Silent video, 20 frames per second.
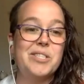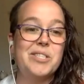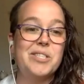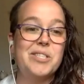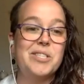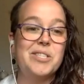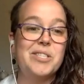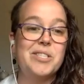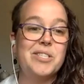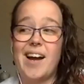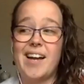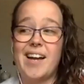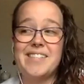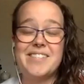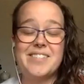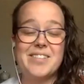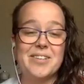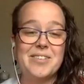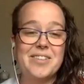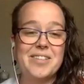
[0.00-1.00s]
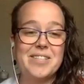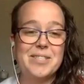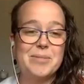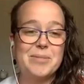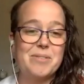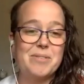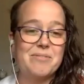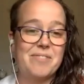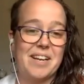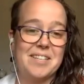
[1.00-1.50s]
So I start
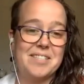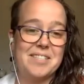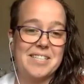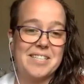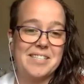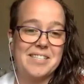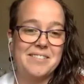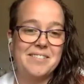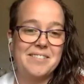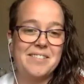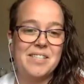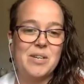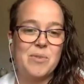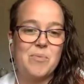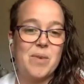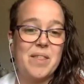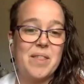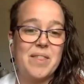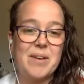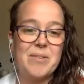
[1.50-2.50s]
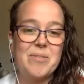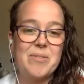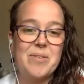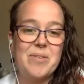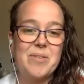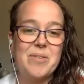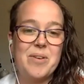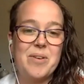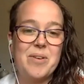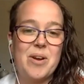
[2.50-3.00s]
this reflection
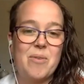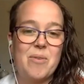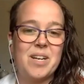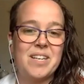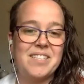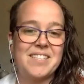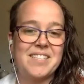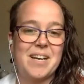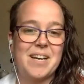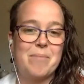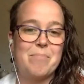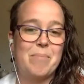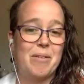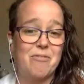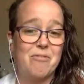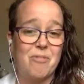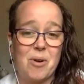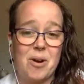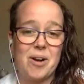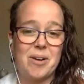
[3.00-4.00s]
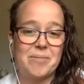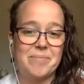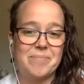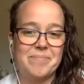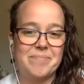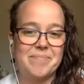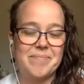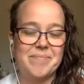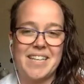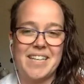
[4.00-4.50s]
without knowing what has come before
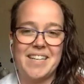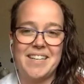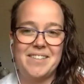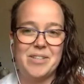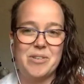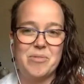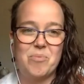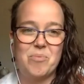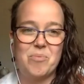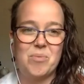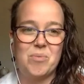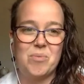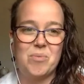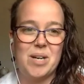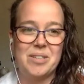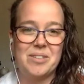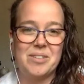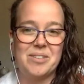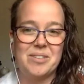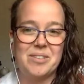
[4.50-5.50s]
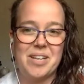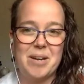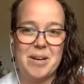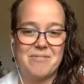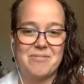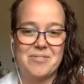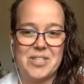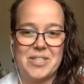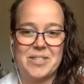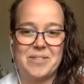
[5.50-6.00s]
and what will come
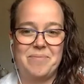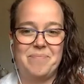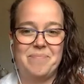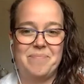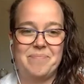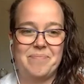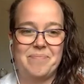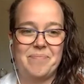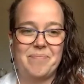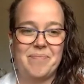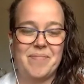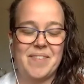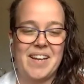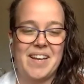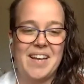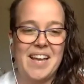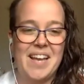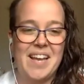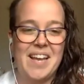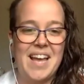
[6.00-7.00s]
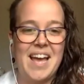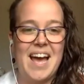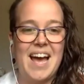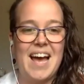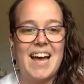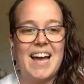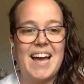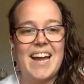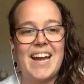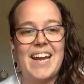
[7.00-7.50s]
after.
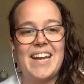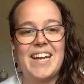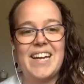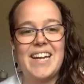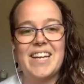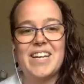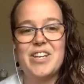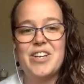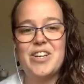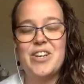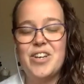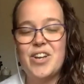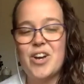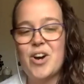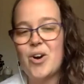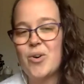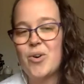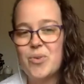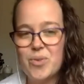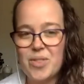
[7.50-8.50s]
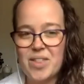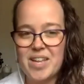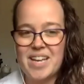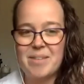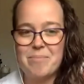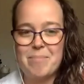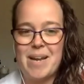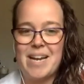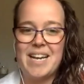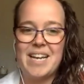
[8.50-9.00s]
I know
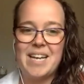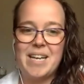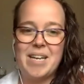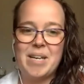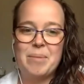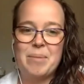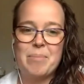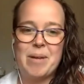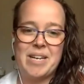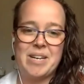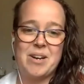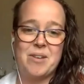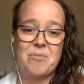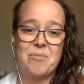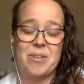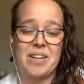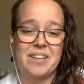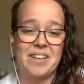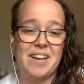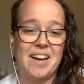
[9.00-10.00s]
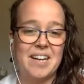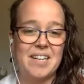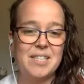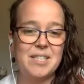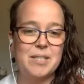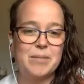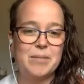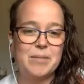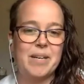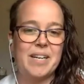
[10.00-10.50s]
that many might not
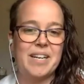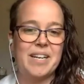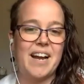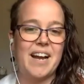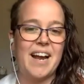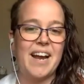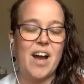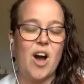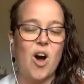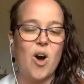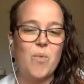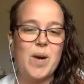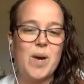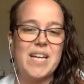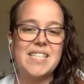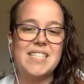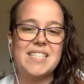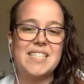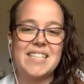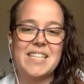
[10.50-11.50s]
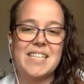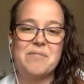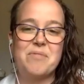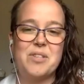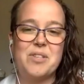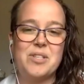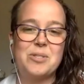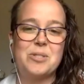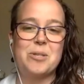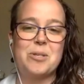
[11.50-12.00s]
realize, but I always leave
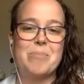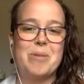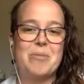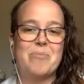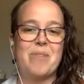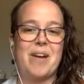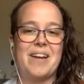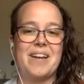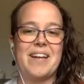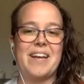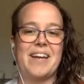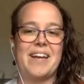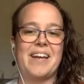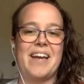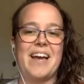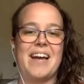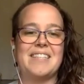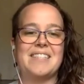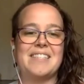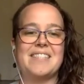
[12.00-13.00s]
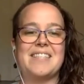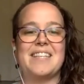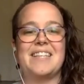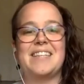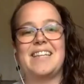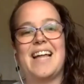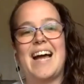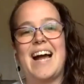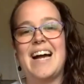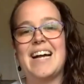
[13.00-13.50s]
the sermon writing as the
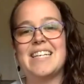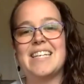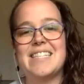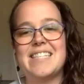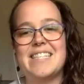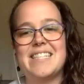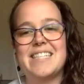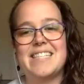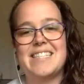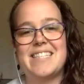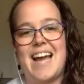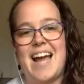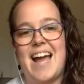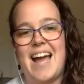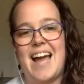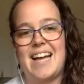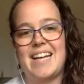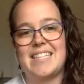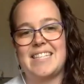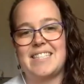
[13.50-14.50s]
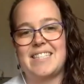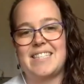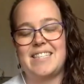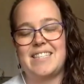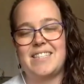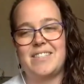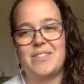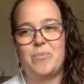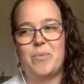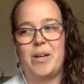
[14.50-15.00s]
last task
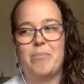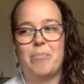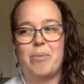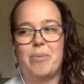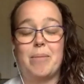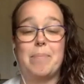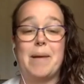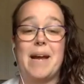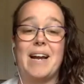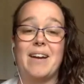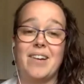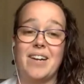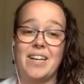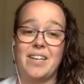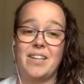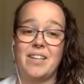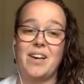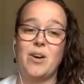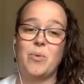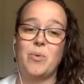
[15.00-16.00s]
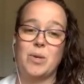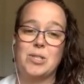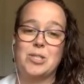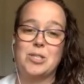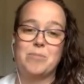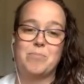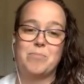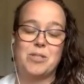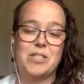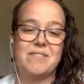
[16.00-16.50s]
when preparing a
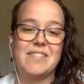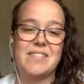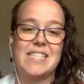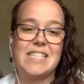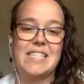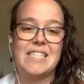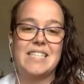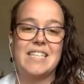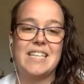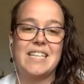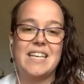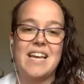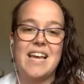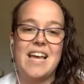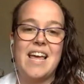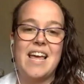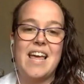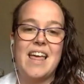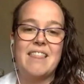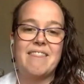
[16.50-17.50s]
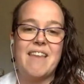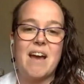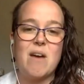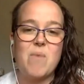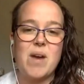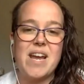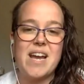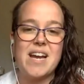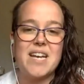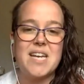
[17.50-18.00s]
worship service. That
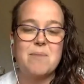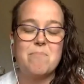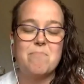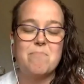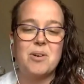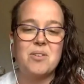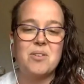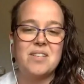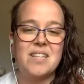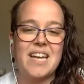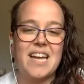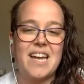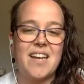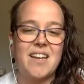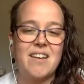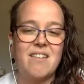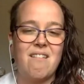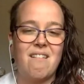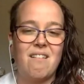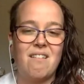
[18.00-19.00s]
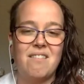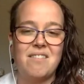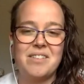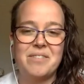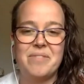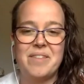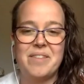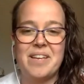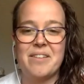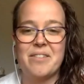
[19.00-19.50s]
way, I can pull in all
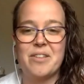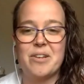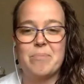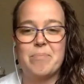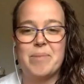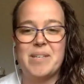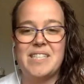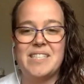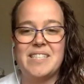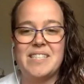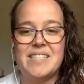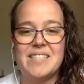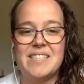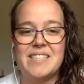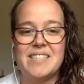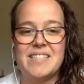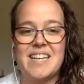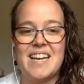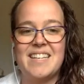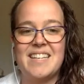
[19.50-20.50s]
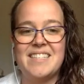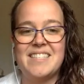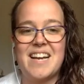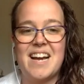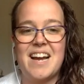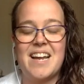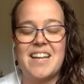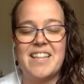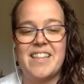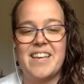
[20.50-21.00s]
of the other pieces and
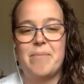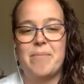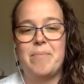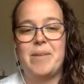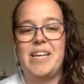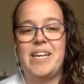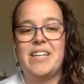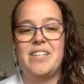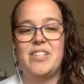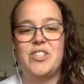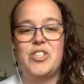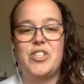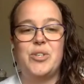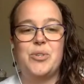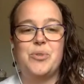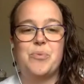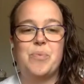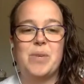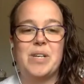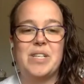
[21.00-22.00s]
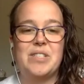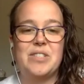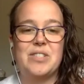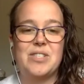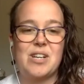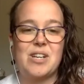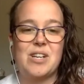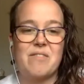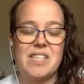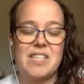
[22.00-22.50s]
tie them into one
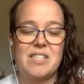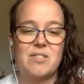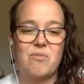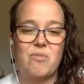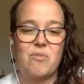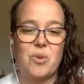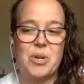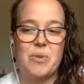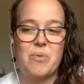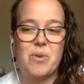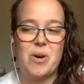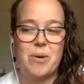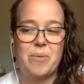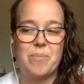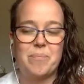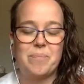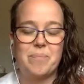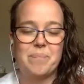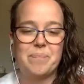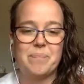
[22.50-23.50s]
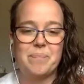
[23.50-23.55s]
service for you all.